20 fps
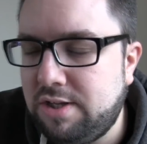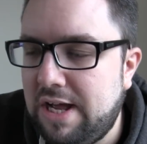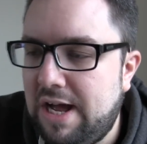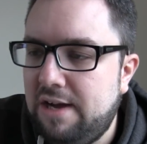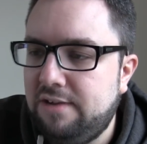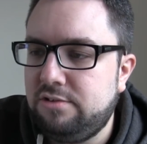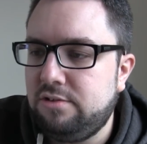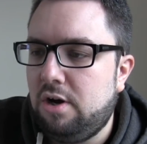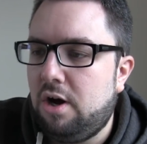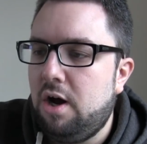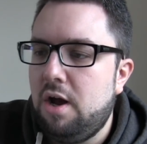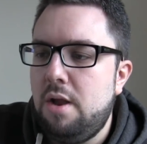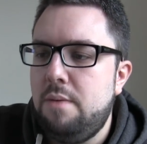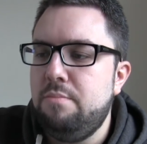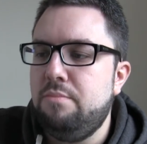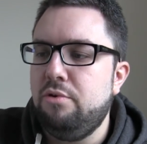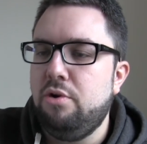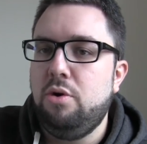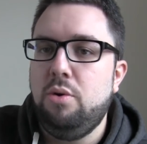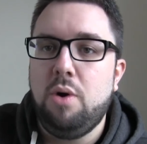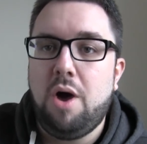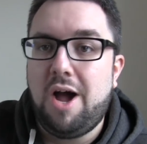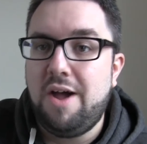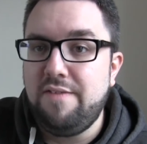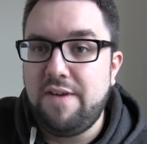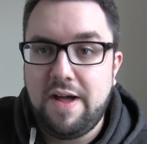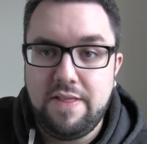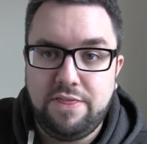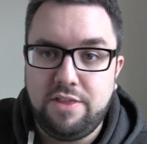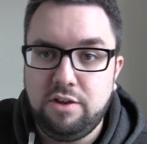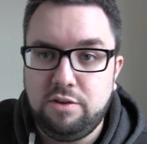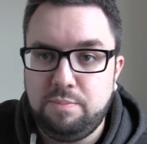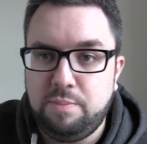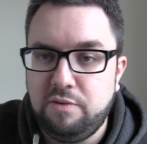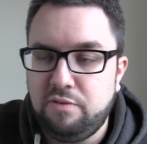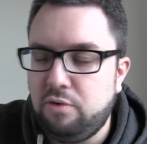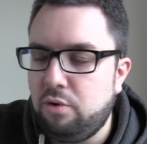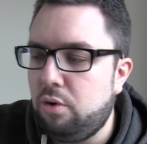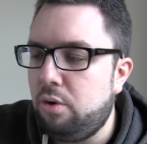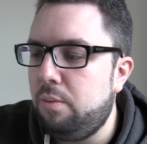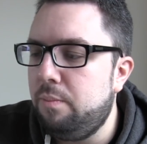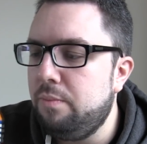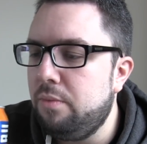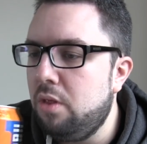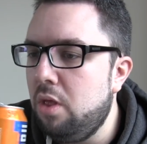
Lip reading: tax Irn-Bru. I've had this before.